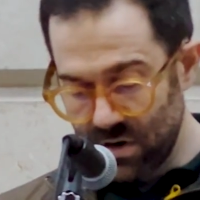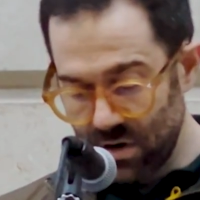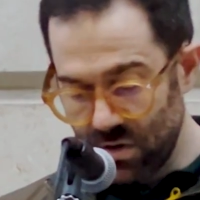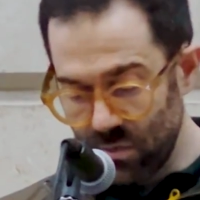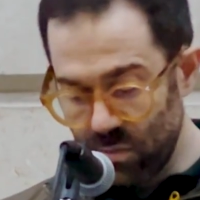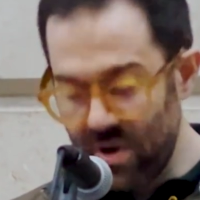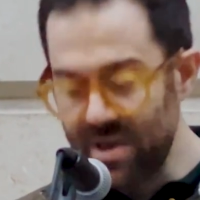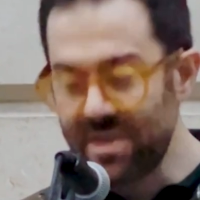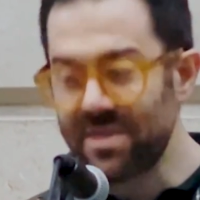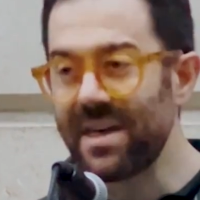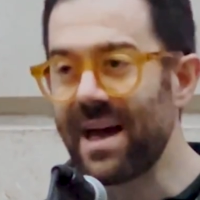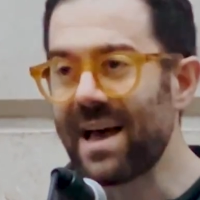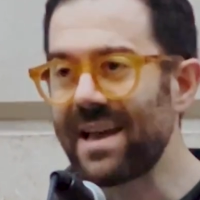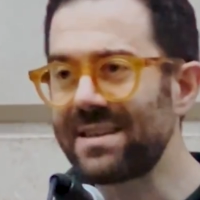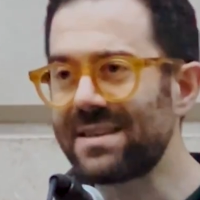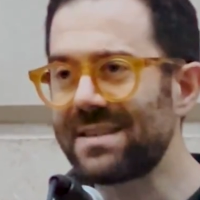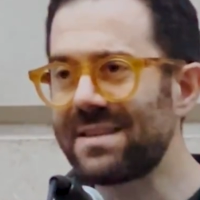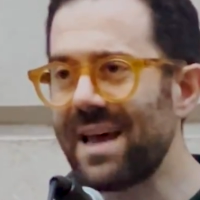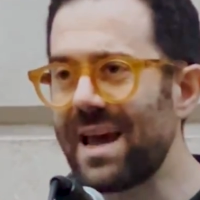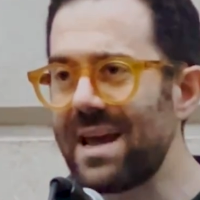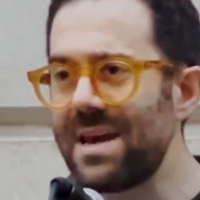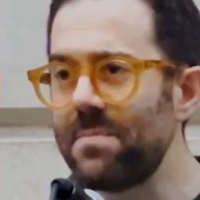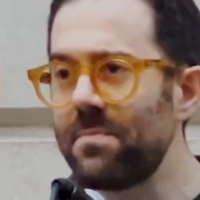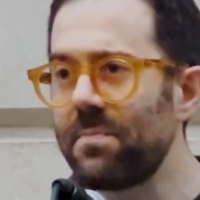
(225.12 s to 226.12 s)
With that
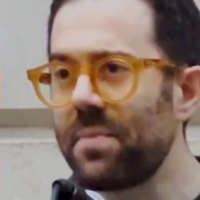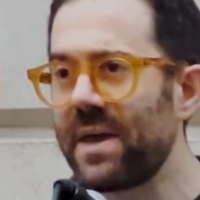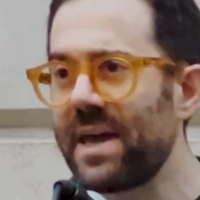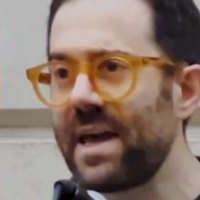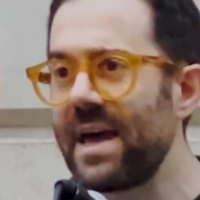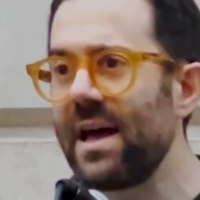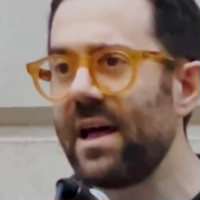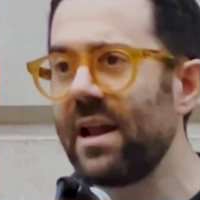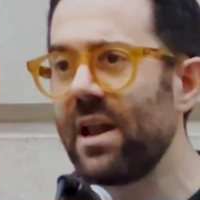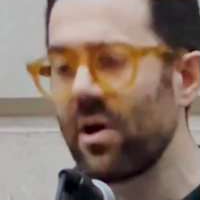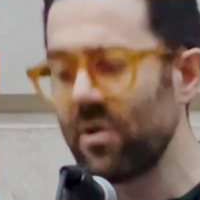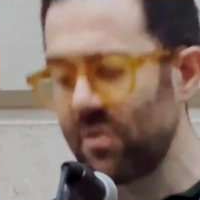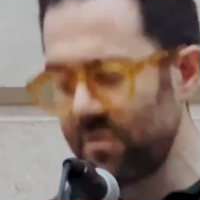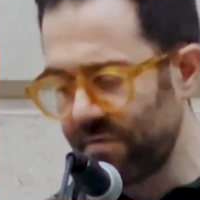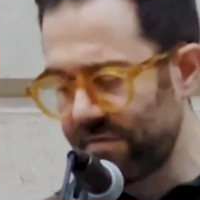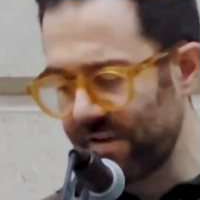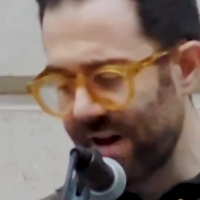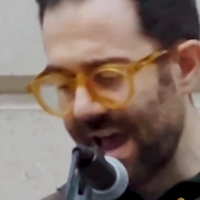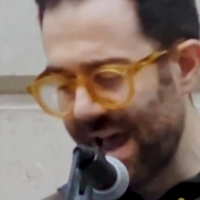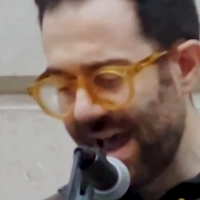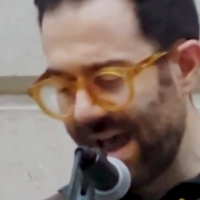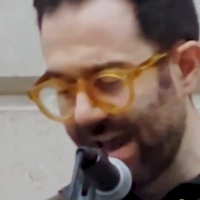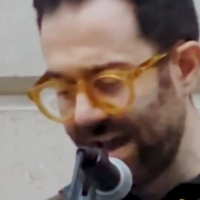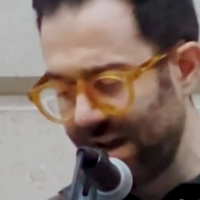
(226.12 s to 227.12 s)
same PLO
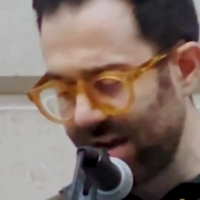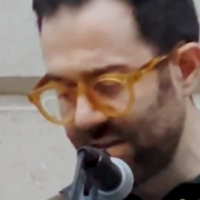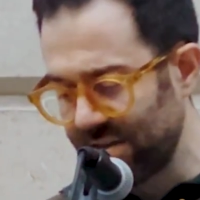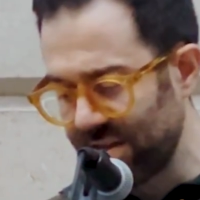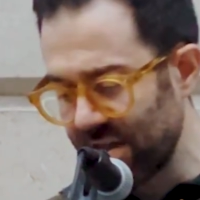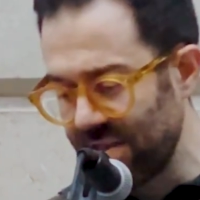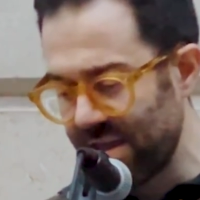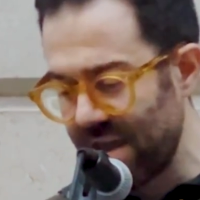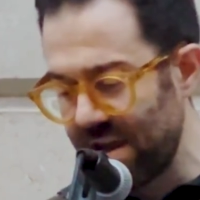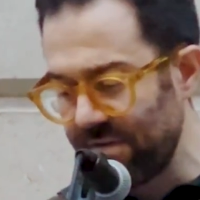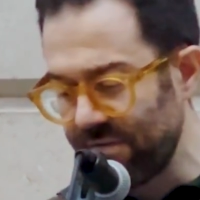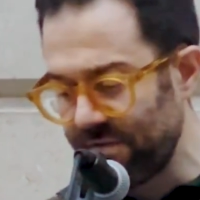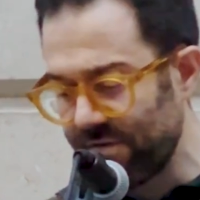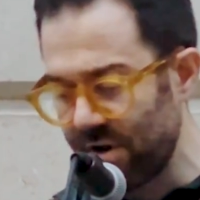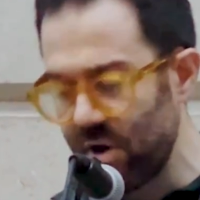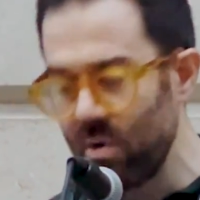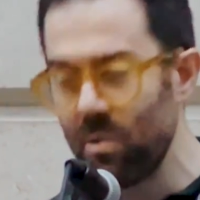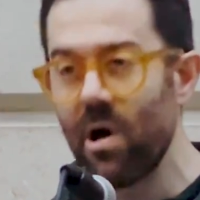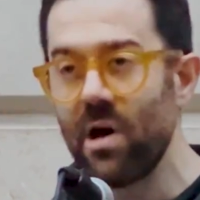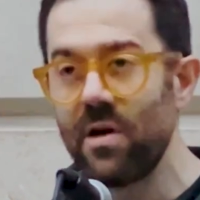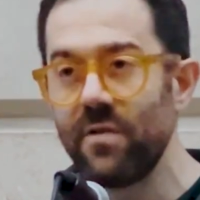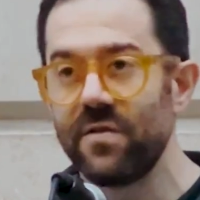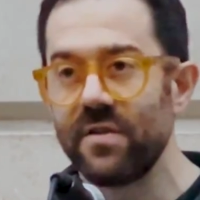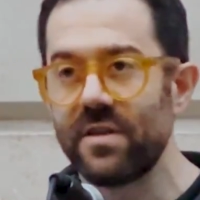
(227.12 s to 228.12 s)
flag that they
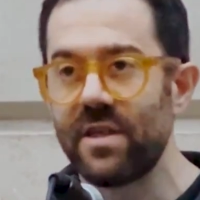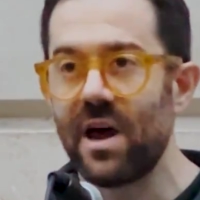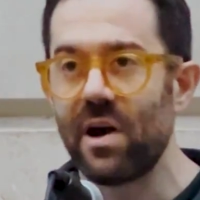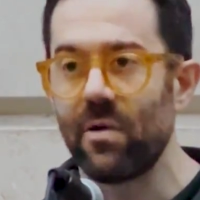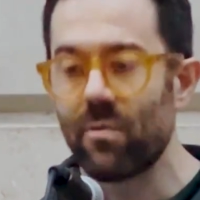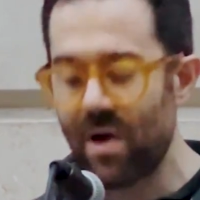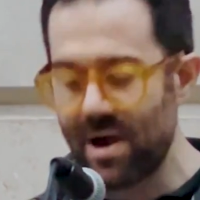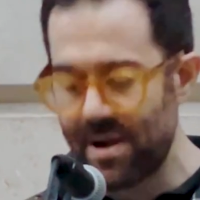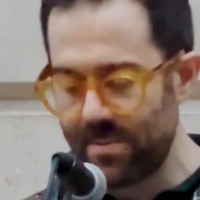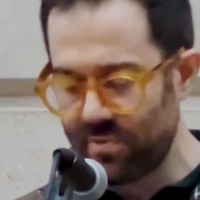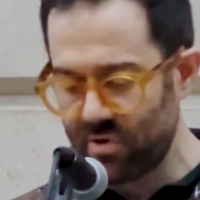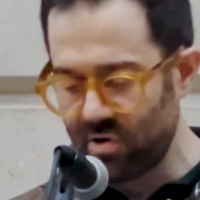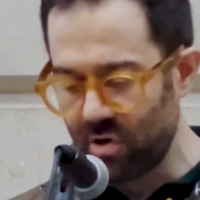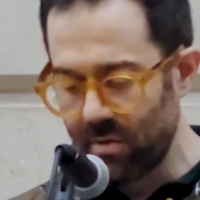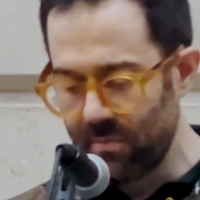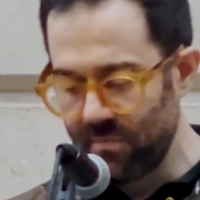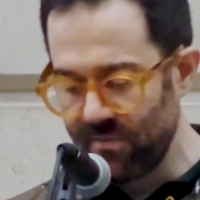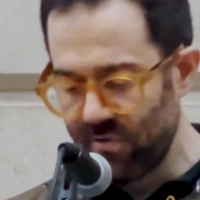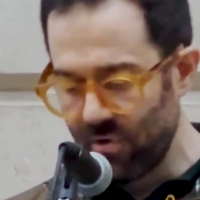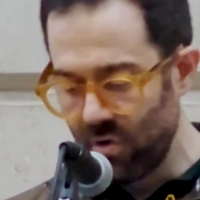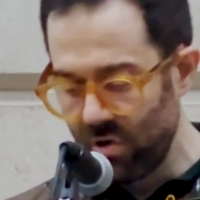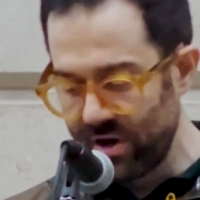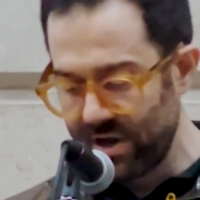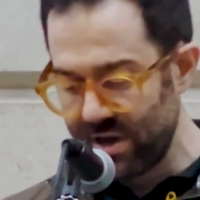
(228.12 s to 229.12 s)
flew over their rape
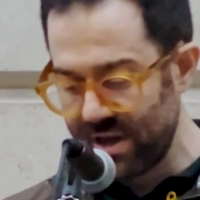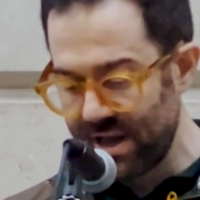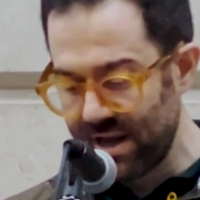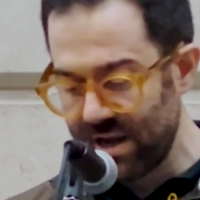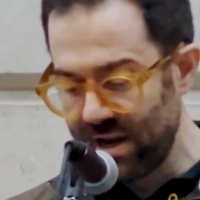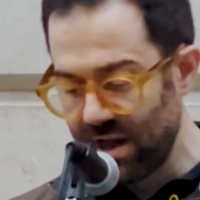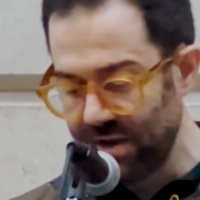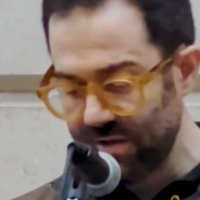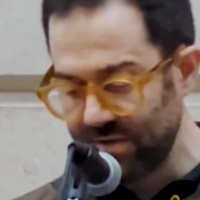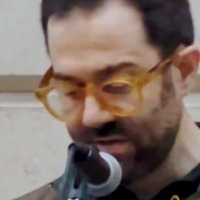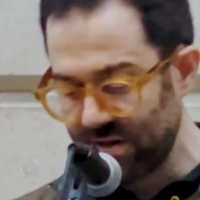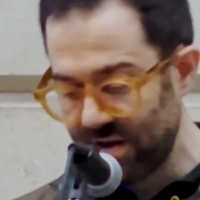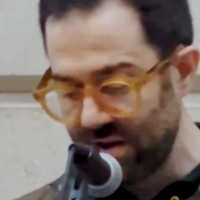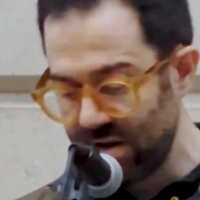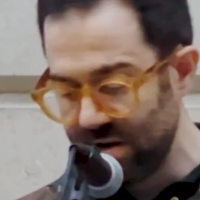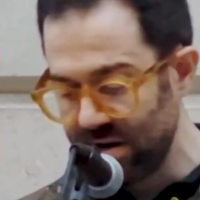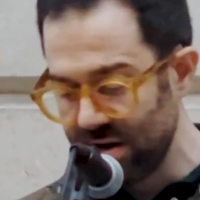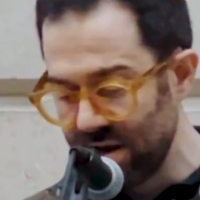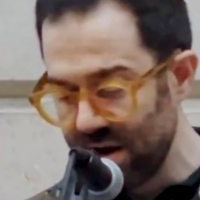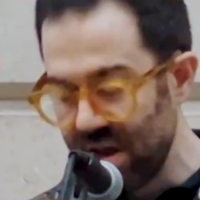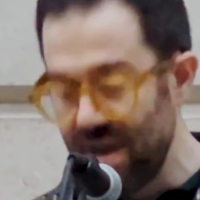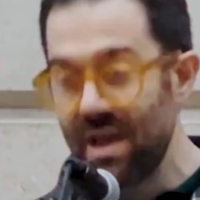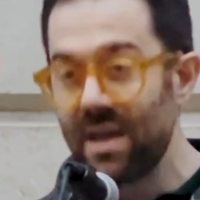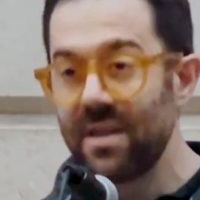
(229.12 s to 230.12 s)
convoy in
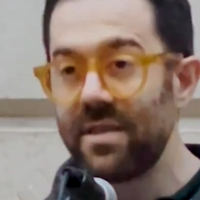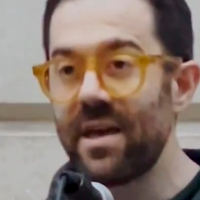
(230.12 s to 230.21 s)
London,